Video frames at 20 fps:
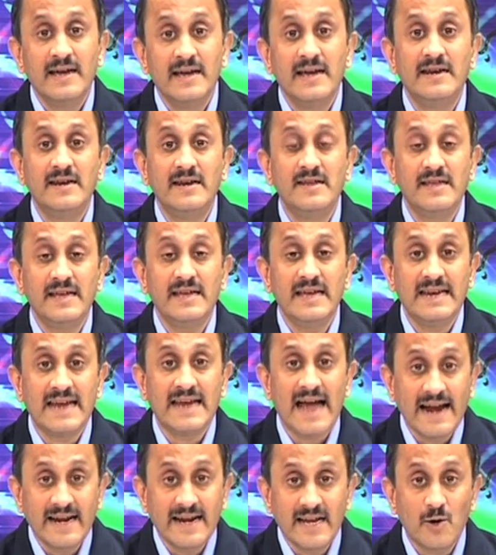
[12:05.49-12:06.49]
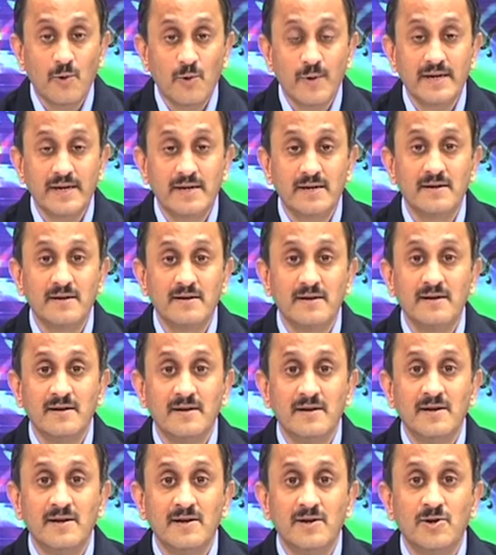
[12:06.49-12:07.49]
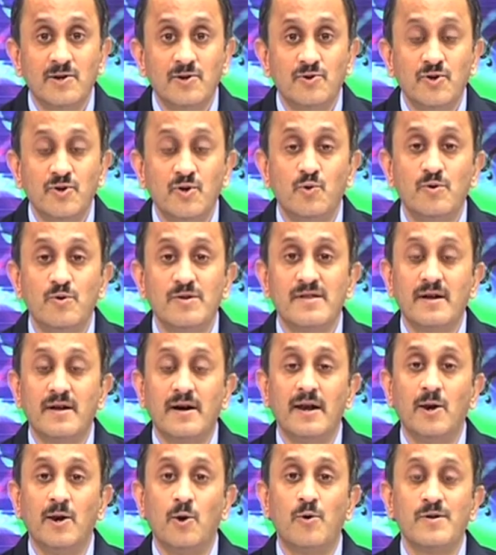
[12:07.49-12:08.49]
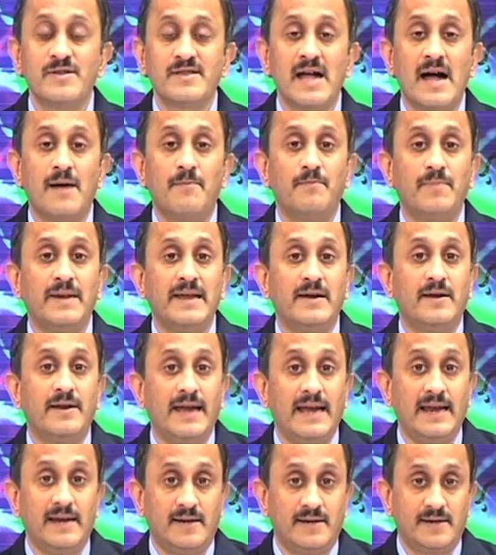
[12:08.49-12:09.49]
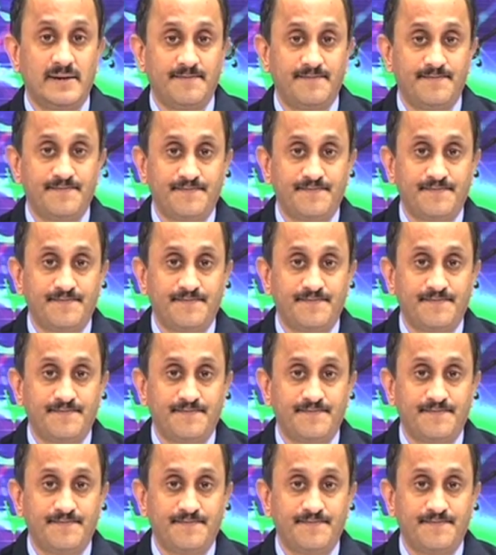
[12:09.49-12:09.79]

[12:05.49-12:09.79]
it is inadequate to use a low sampling rate.